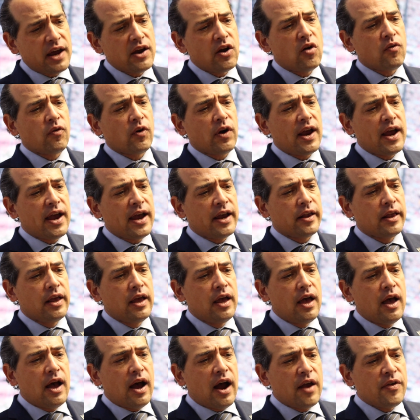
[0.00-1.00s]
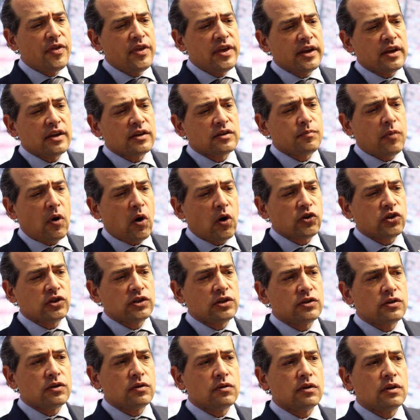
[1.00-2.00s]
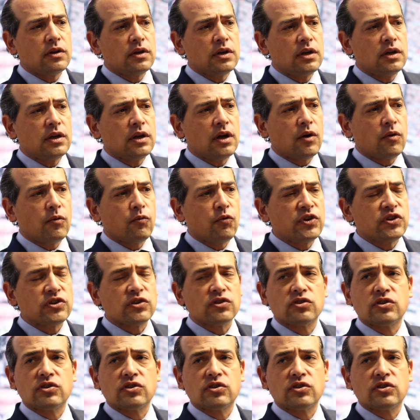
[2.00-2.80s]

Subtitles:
supply overhang, I think, is partially due to the